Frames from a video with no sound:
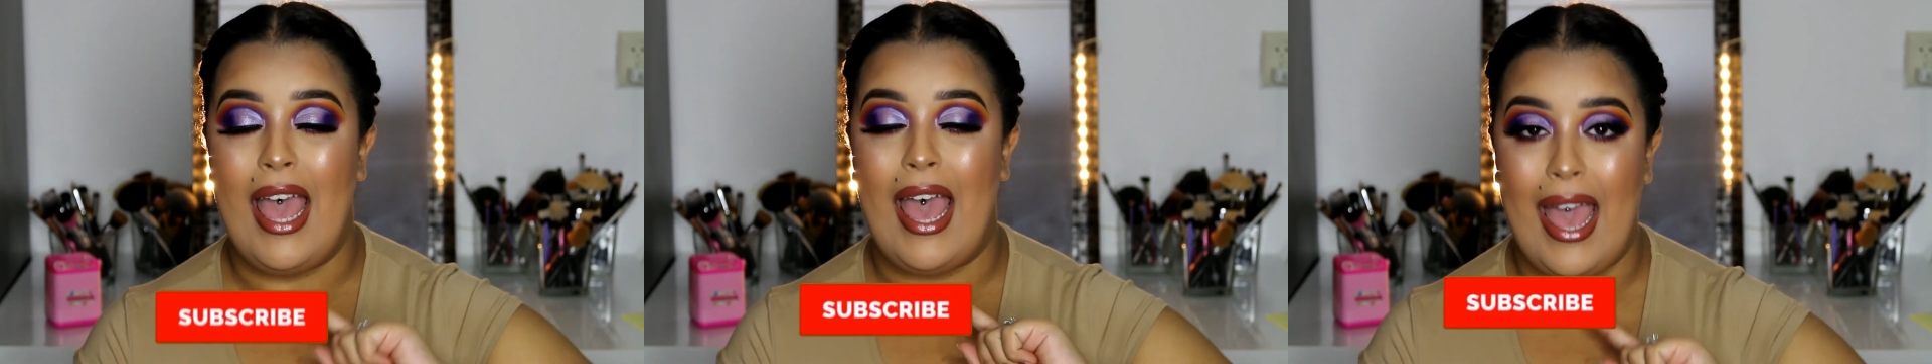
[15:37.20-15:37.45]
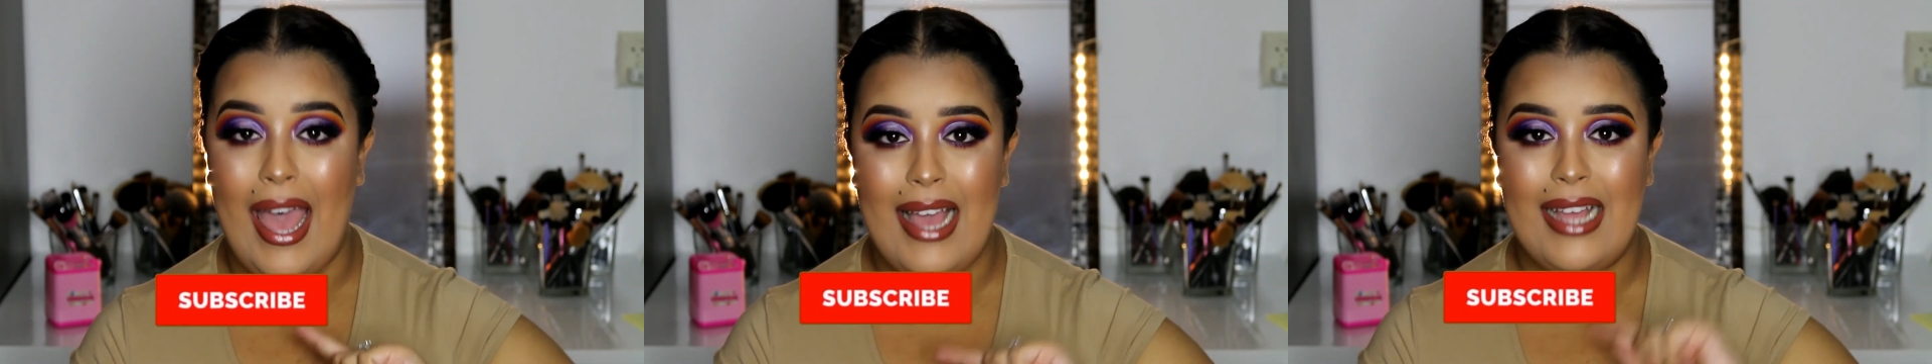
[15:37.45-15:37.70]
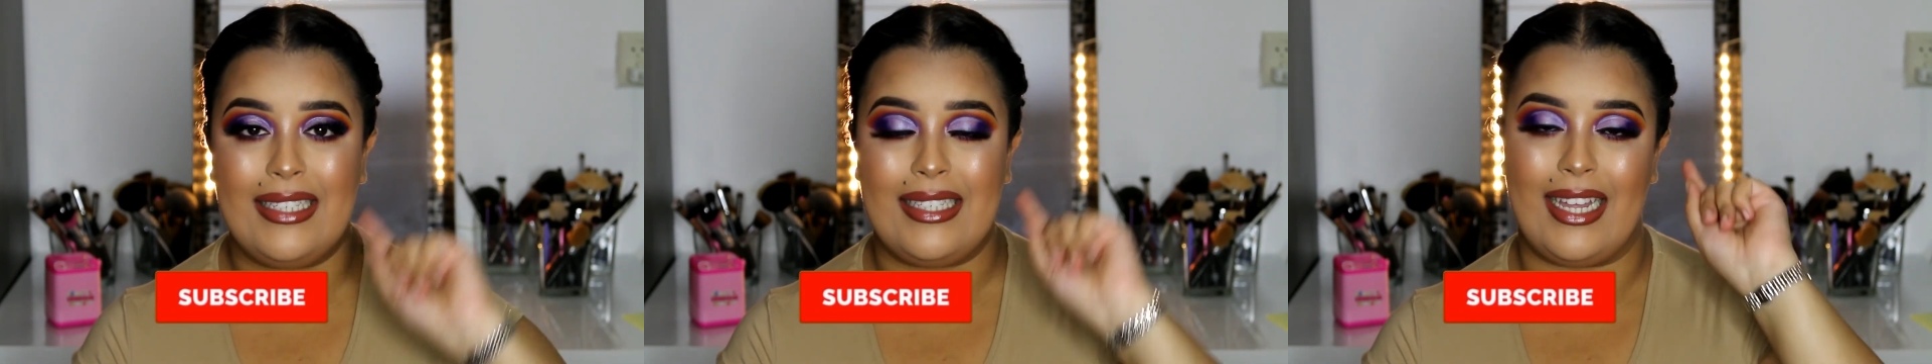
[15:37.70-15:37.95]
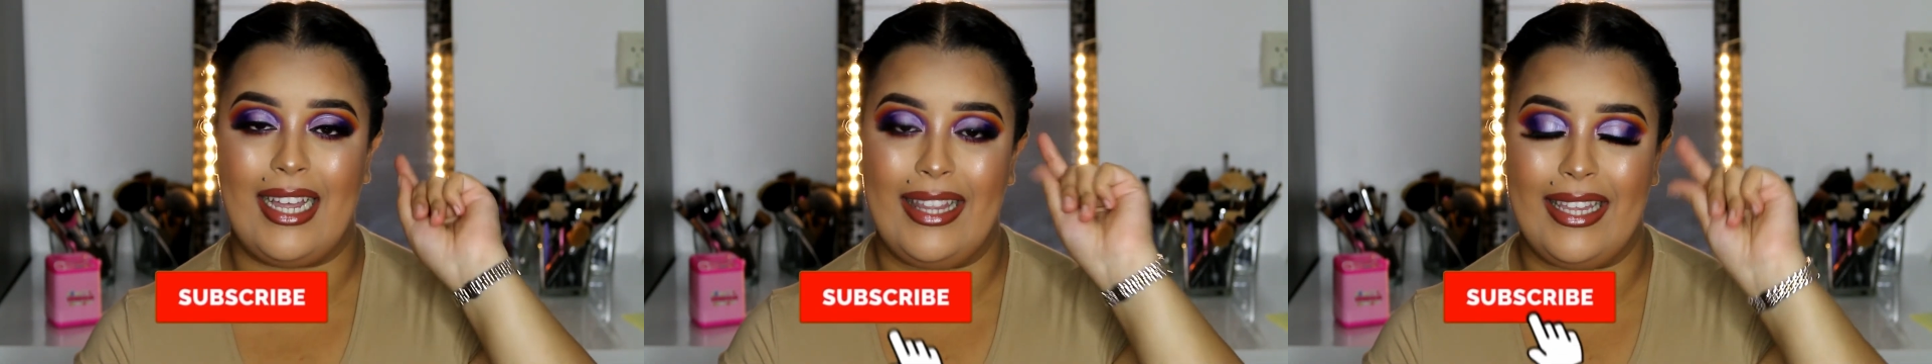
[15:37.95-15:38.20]
and
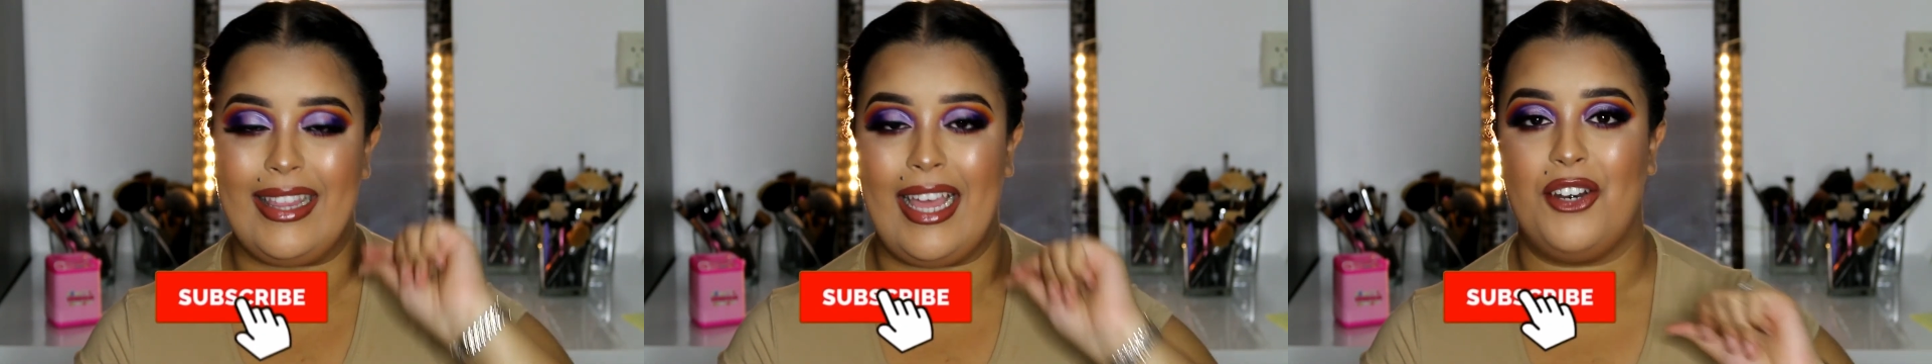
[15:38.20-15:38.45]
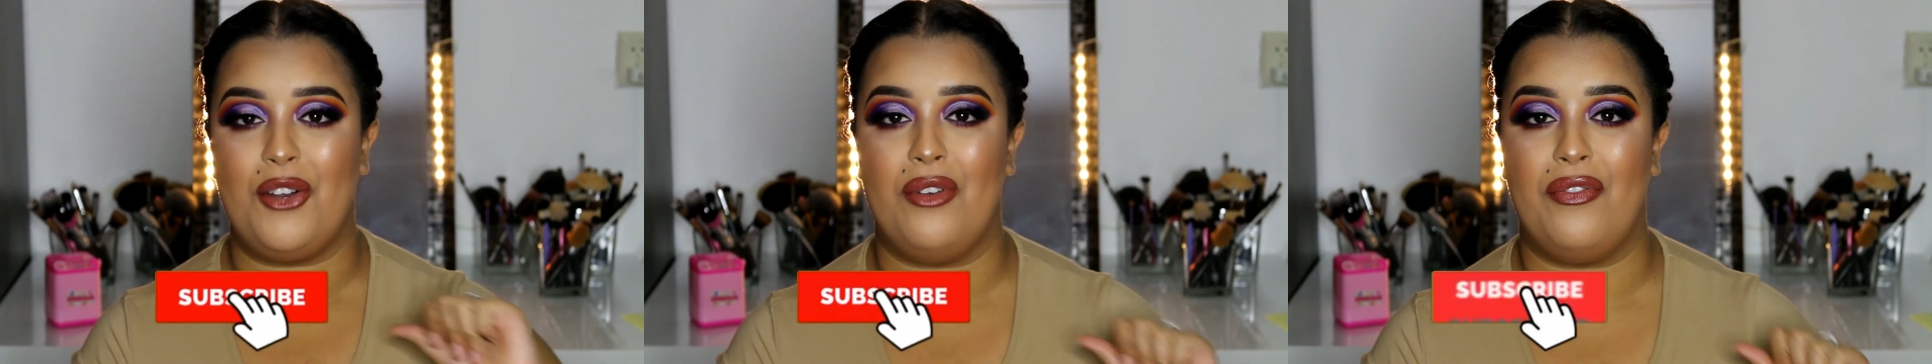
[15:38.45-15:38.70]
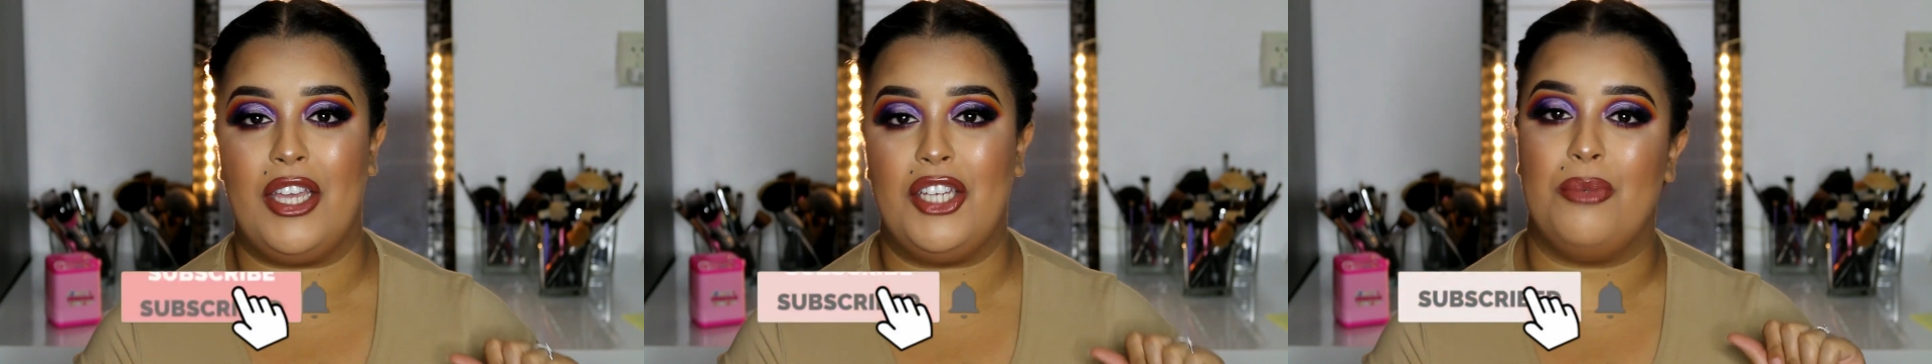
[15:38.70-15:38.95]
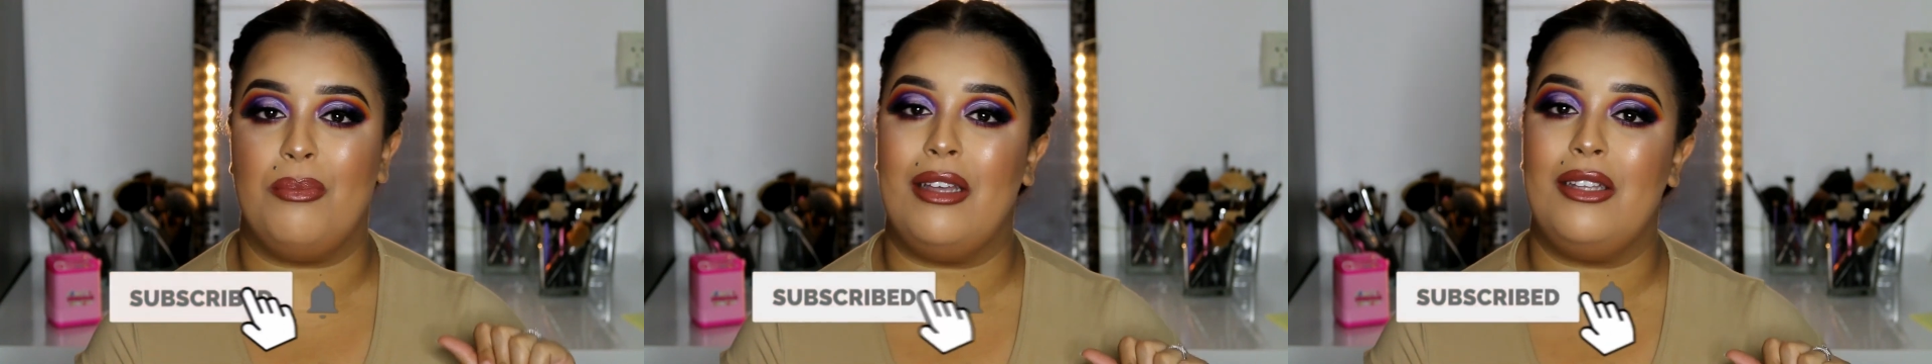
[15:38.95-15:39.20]
click that
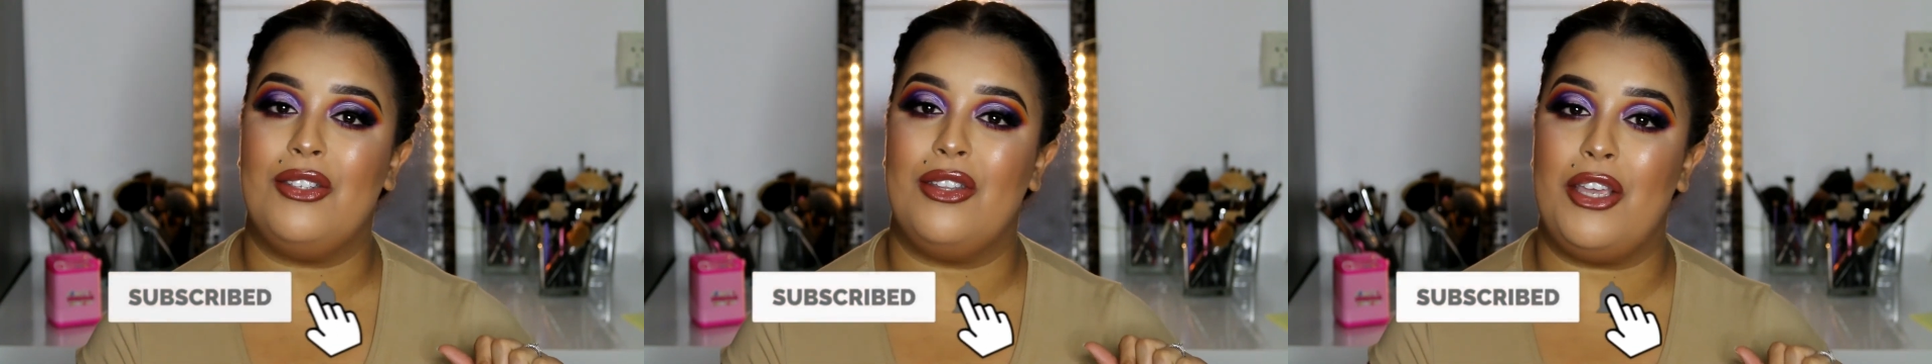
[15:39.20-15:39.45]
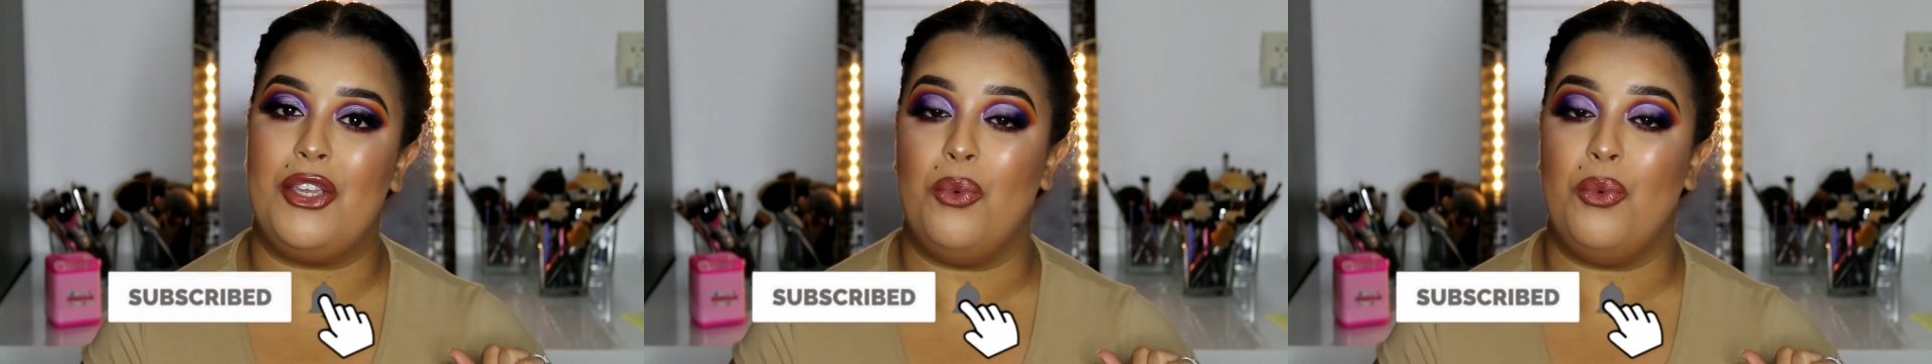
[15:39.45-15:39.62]
notification bell so that